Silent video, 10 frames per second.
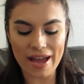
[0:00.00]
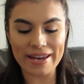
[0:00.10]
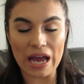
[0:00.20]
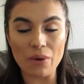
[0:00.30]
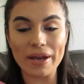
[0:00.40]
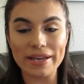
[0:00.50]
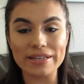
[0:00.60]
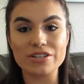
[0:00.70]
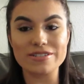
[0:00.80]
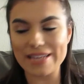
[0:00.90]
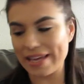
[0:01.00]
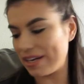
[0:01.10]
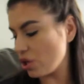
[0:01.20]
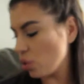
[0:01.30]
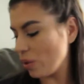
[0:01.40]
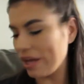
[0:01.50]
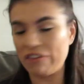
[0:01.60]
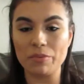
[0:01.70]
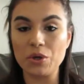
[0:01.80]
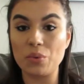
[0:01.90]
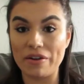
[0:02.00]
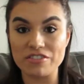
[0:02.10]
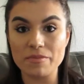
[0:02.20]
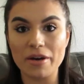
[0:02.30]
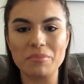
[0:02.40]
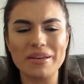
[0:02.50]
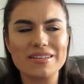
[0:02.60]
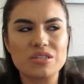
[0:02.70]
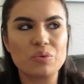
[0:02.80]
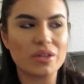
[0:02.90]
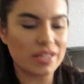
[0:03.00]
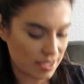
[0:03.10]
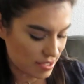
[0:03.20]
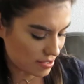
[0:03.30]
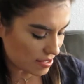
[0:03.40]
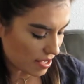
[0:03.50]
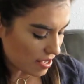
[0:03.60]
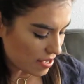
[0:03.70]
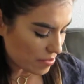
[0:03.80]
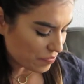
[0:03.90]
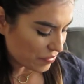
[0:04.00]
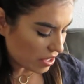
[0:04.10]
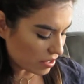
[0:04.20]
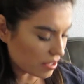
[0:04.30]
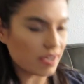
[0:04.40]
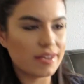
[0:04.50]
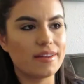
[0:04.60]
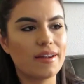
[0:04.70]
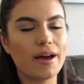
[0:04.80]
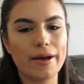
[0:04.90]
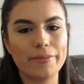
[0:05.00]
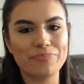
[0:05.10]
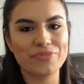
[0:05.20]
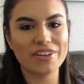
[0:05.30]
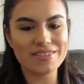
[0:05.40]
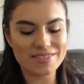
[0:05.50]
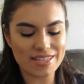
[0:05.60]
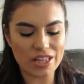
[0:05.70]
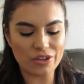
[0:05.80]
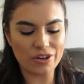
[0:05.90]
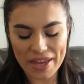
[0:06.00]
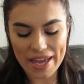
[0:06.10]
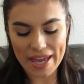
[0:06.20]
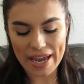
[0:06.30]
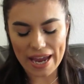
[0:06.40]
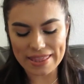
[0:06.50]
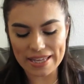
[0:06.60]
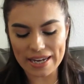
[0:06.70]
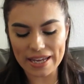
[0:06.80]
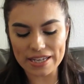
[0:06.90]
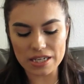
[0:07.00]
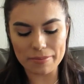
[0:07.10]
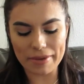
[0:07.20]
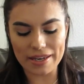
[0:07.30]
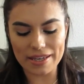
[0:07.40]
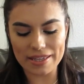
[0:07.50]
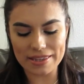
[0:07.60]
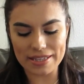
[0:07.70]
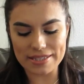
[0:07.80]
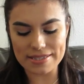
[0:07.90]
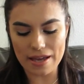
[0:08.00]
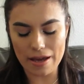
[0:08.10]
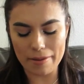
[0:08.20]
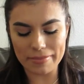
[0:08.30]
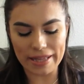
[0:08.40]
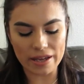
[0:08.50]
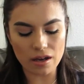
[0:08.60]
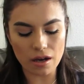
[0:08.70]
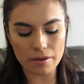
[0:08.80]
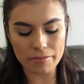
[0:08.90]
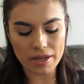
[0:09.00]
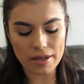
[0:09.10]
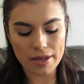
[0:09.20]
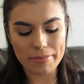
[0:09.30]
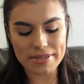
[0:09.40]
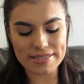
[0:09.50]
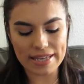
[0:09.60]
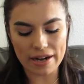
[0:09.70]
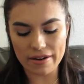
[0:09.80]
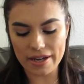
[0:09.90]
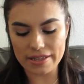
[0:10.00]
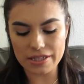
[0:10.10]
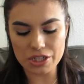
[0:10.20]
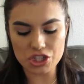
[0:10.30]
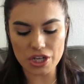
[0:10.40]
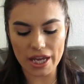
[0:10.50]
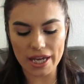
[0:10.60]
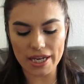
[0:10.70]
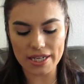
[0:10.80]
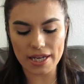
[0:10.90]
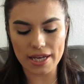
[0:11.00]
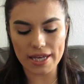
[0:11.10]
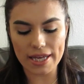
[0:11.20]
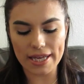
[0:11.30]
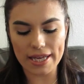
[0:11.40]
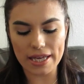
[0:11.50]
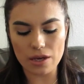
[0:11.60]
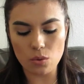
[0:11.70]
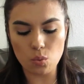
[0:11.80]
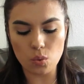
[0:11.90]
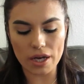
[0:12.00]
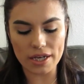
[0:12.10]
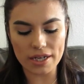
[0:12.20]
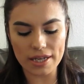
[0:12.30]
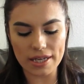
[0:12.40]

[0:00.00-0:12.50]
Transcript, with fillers: and now I understand and know why everybody raves about it because it really is a good um, concealer. And then I ended up getting this um, Lancome mascara in the shade 1